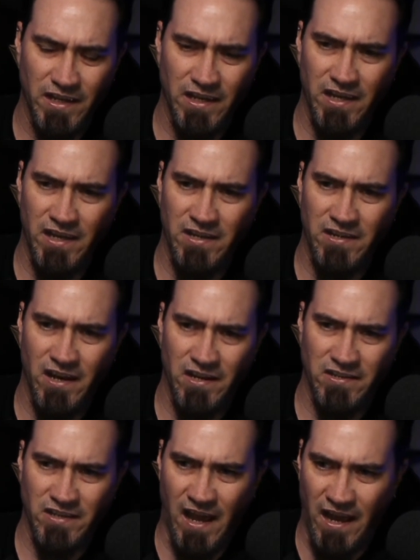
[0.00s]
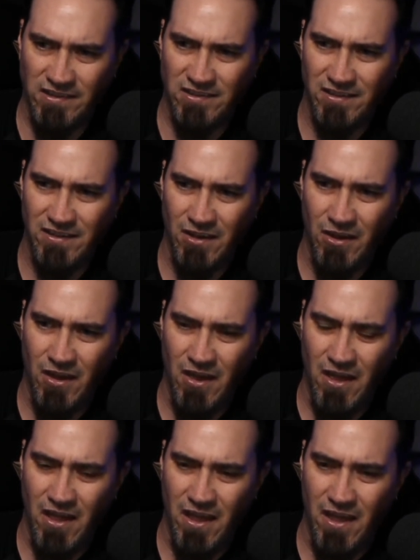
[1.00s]
and not
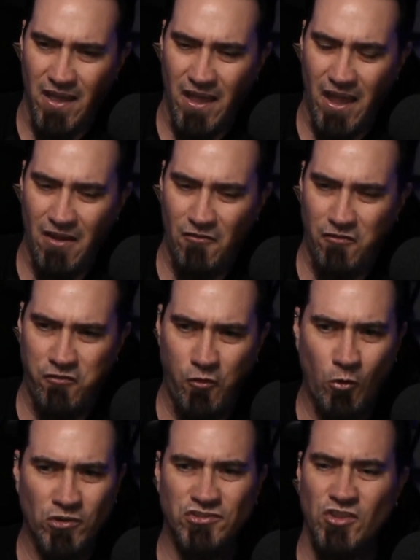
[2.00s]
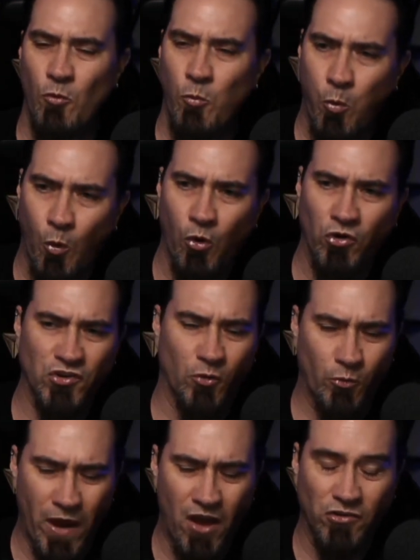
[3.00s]
force the world
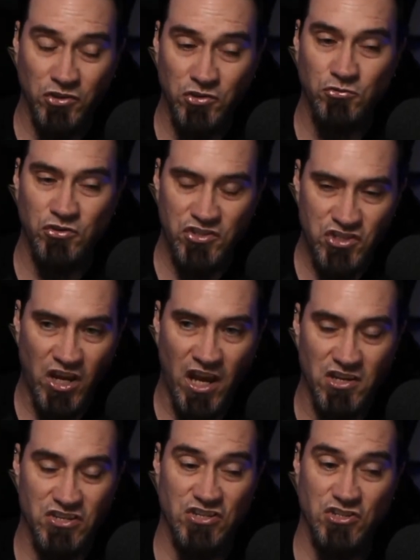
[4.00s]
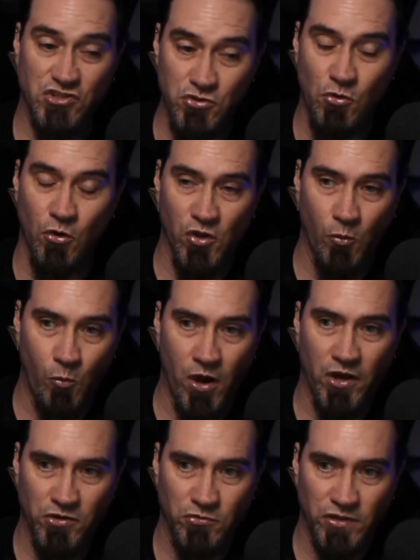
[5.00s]
around you to change. You are the
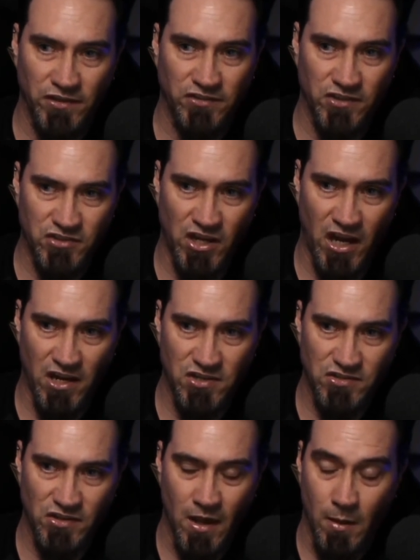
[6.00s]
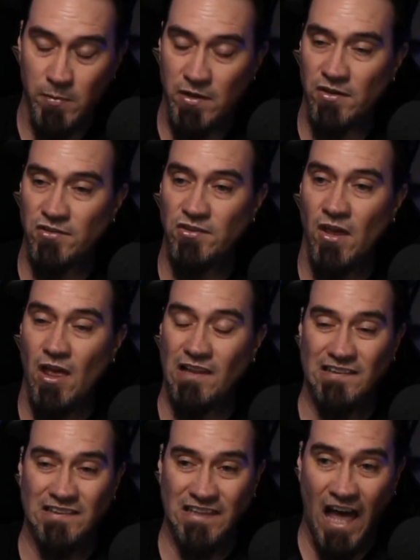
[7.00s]
one who needs to change, because
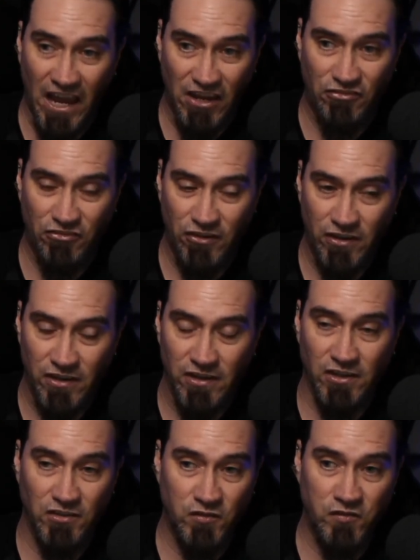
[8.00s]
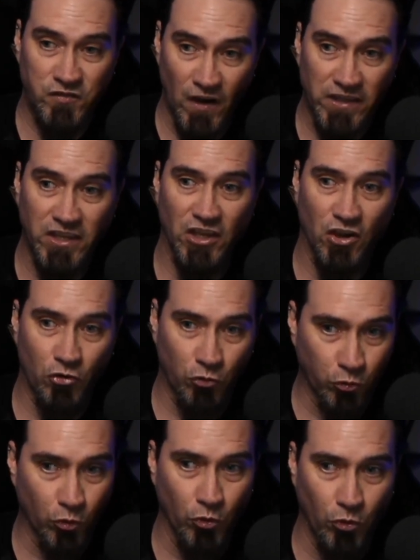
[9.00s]
life is fucking
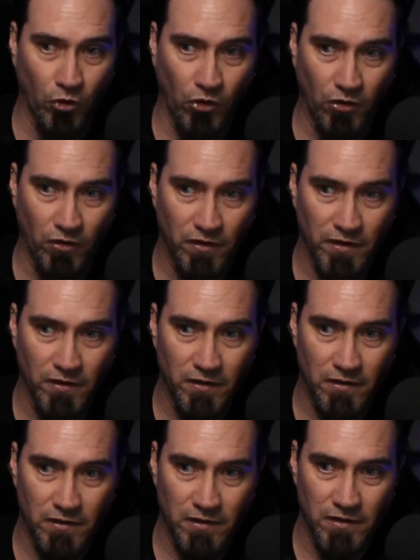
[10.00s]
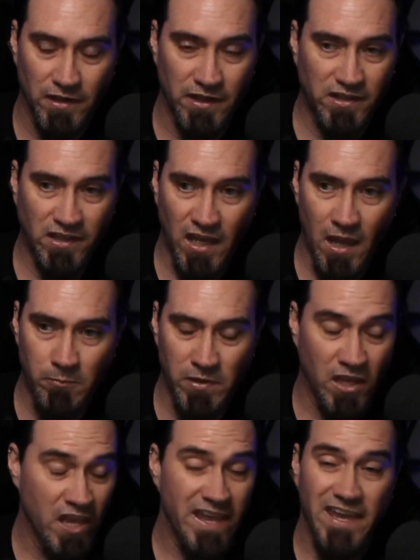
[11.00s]
cruel. It can be,
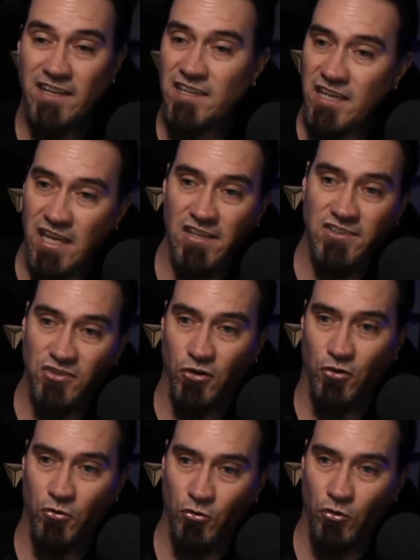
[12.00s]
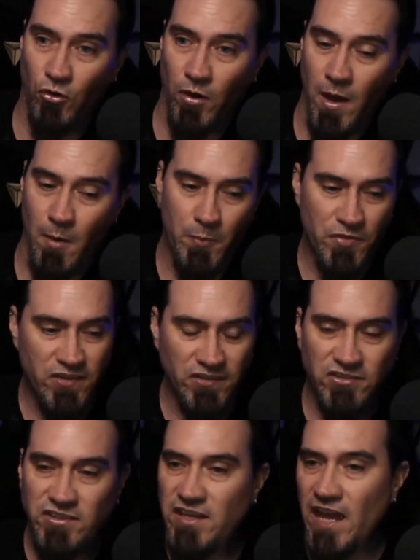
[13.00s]
and kids are cruel, but this
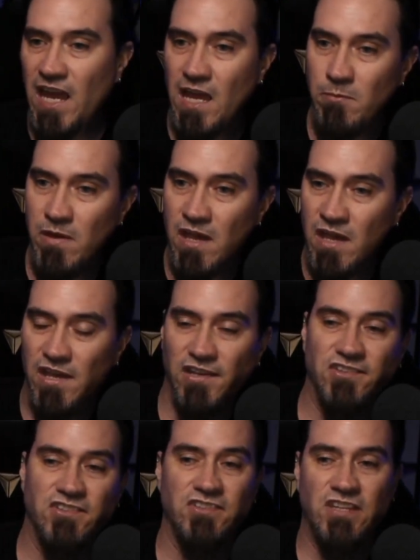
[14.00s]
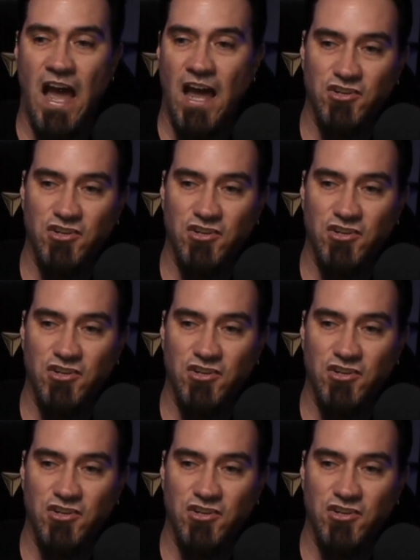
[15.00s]
game is not